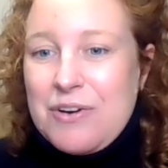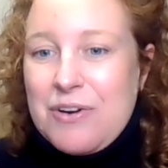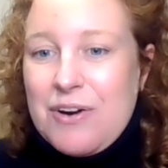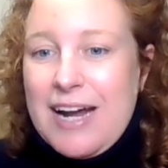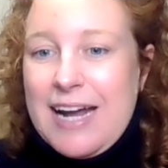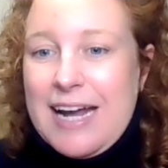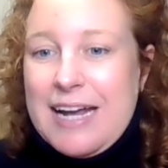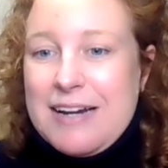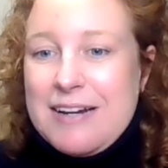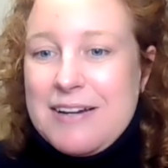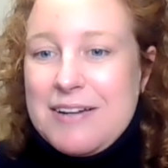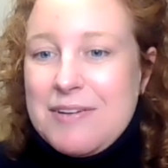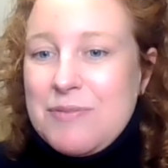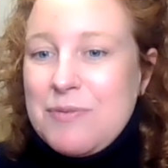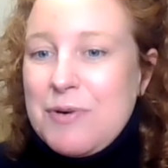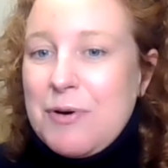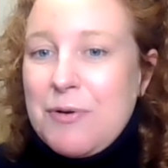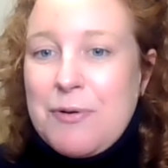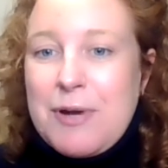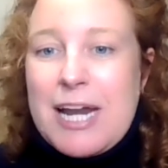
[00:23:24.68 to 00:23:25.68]
Great.
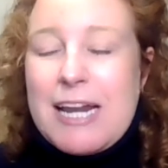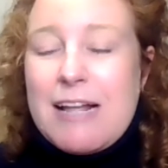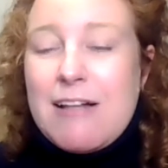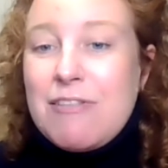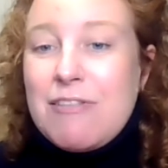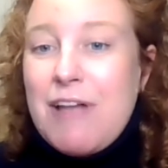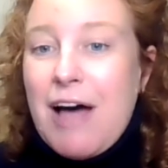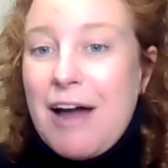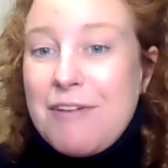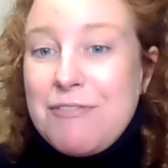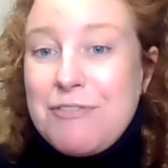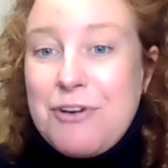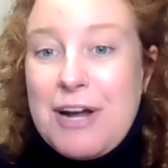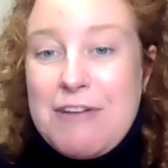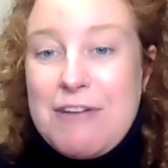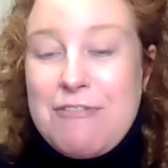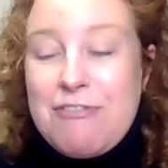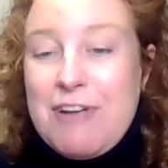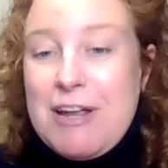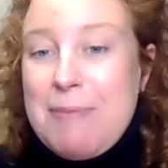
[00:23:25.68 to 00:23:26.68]
We're getting a lot of
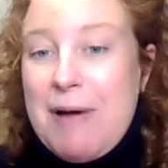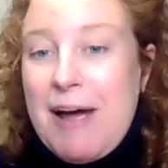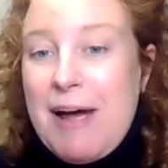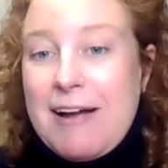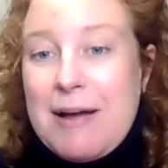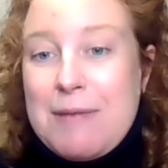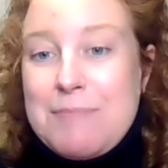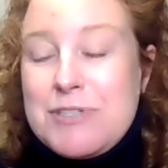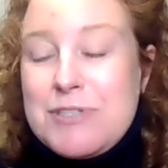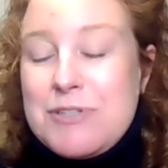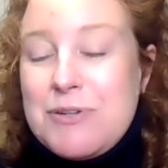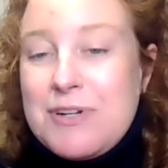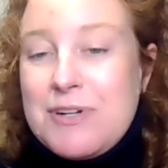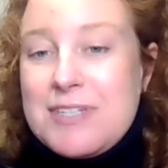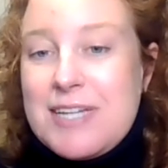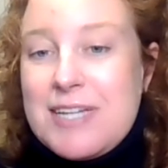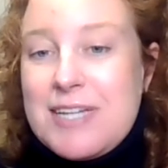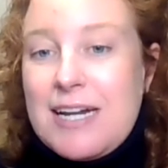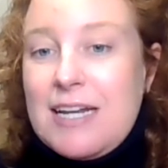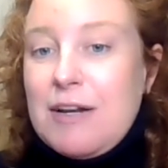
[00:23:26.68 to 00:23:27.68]
great feedback. I'm so
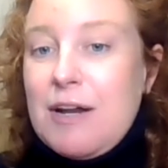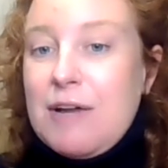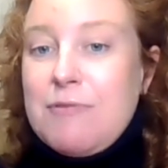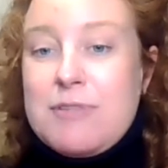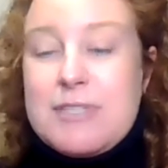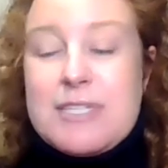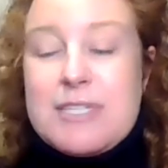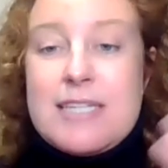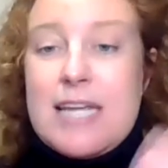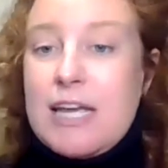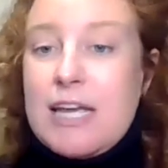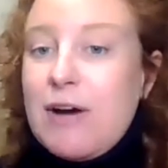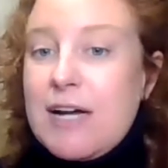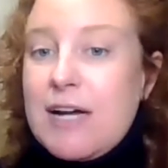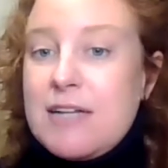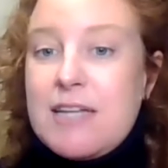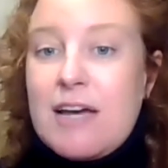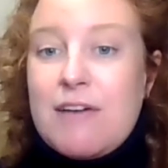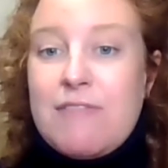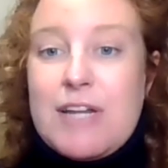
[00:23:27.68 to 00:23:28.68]
excited. I was going to say, you
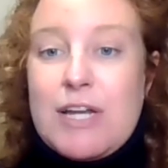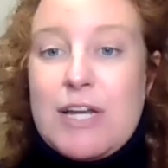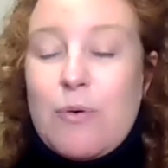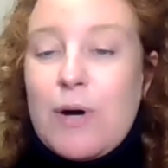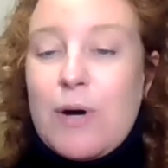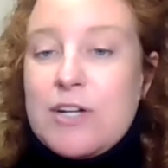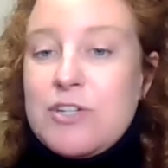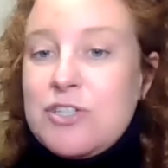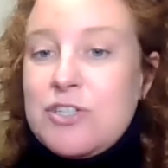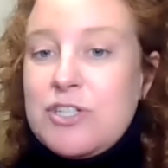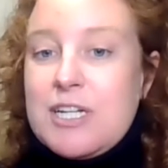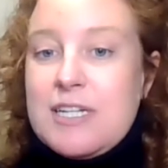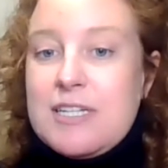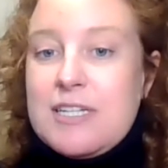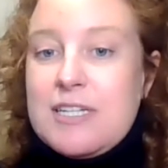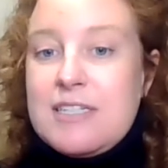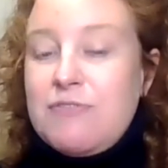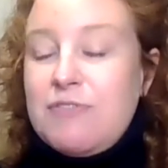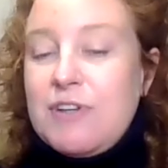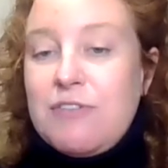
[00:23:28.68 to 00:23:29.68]
guys have any
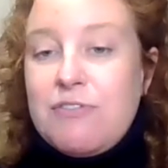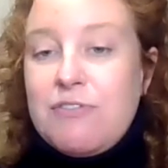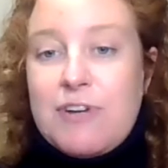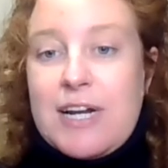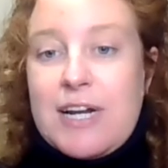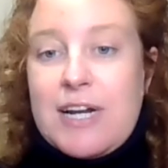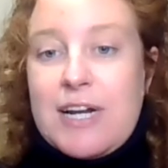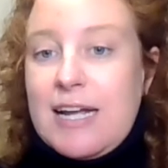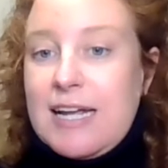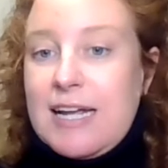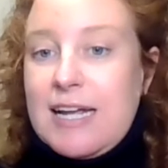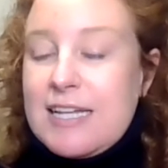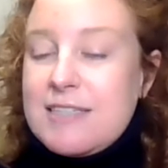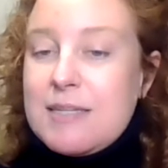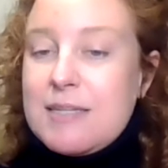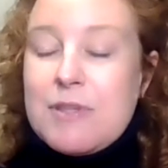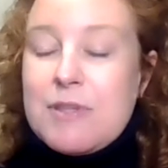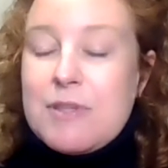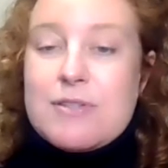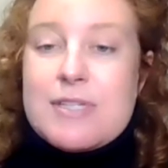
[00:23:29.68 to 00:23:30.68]
questions, feel free to
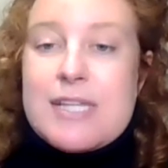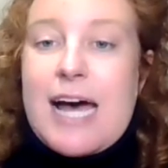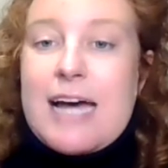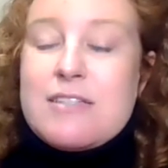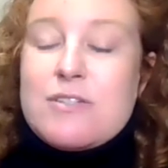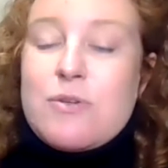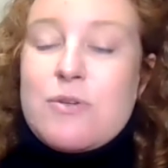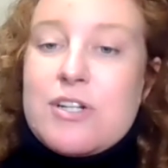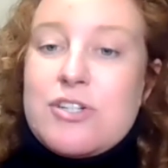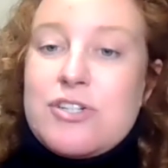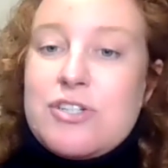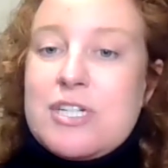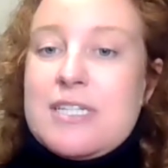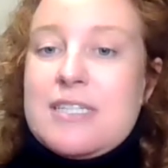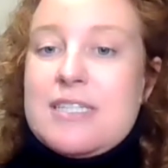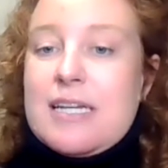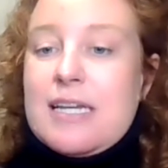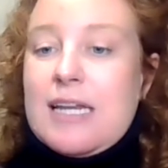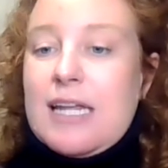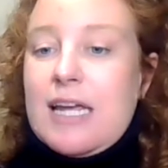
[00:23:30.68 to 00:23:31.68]
get some of those last
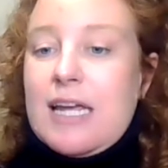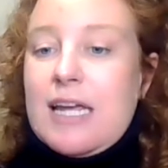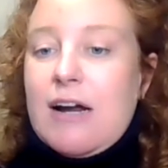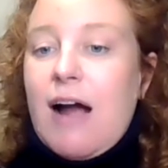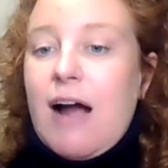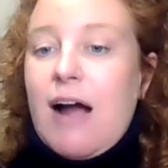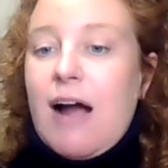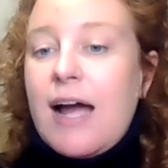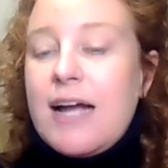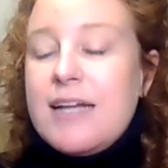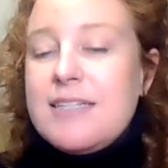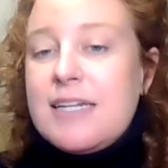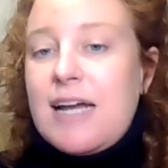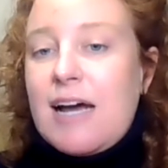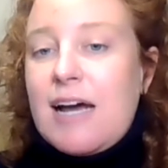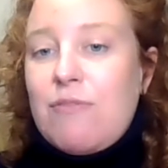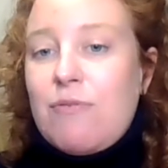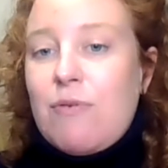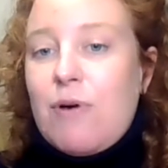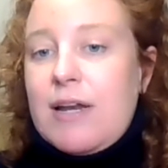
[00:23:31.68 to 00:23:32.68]
questions in here. I did
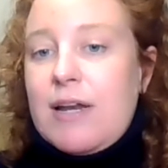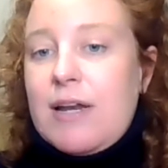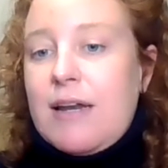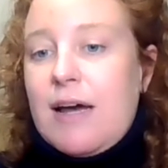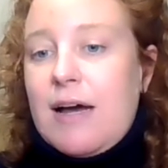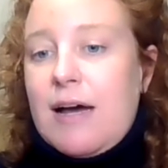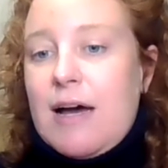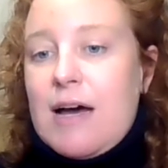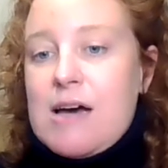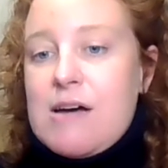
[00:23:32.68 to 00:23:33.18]
have one